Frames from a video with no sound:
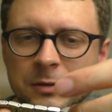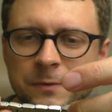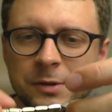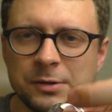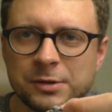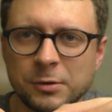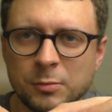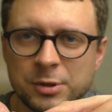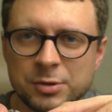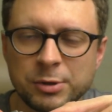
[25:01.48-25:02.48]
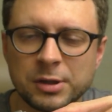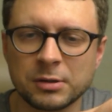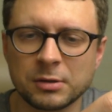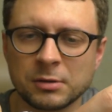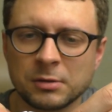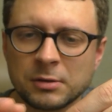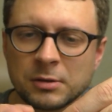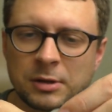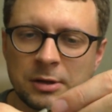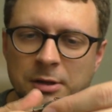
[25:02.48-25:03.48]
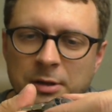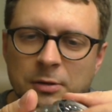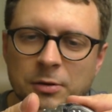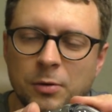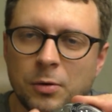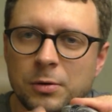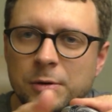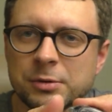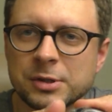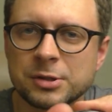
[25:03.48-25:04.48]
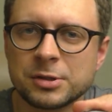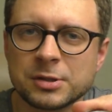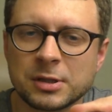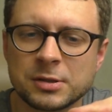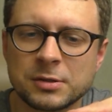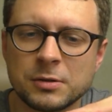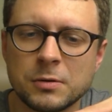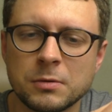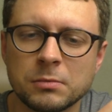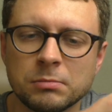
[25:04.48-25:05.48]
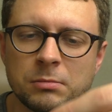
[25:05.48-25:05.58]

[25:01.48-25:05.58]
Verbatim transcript: feels so much better. All those edges are so